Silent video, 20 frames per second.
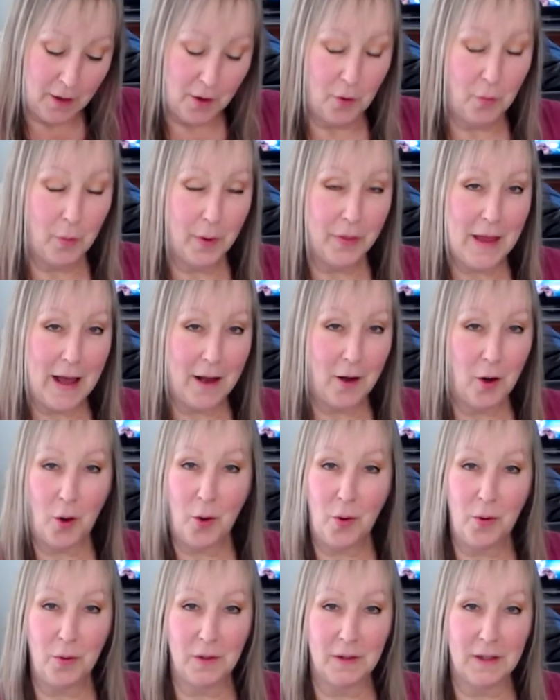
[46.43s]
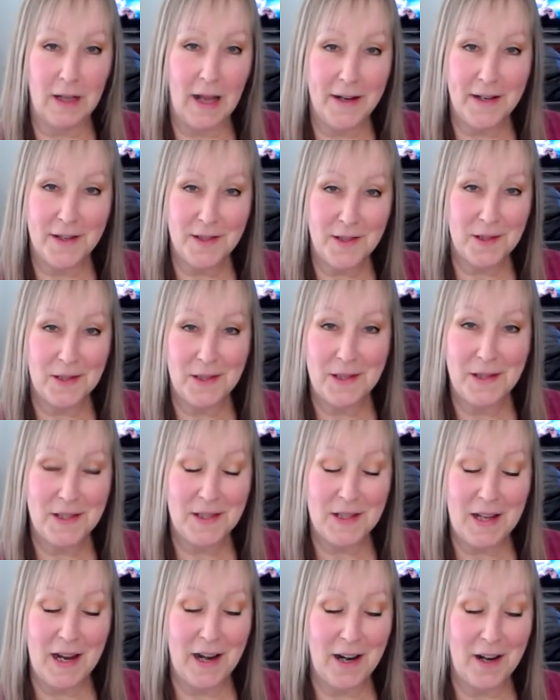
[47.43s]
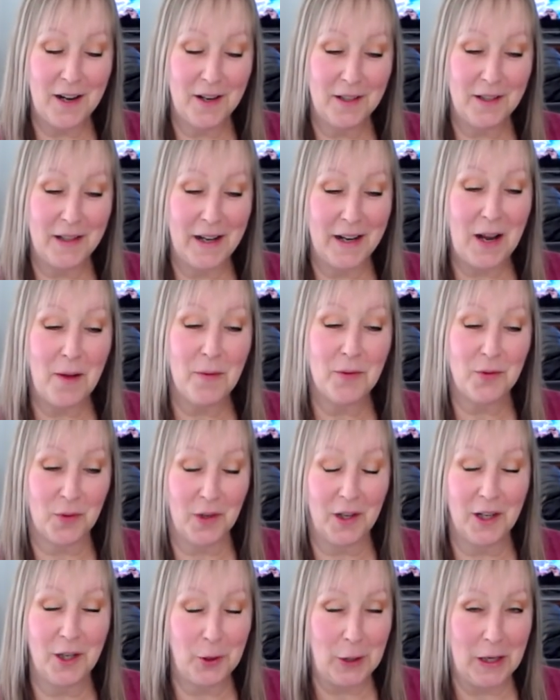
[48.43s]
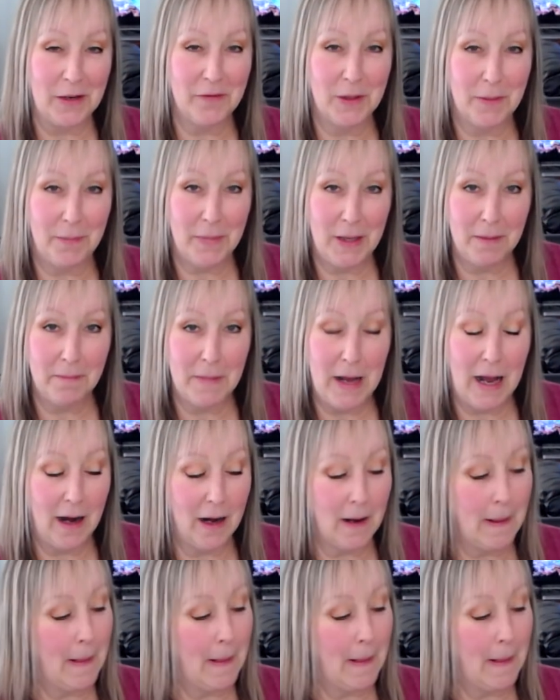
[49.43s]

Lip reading: with that whole lettuce scare, like I was really craving a Big Mac,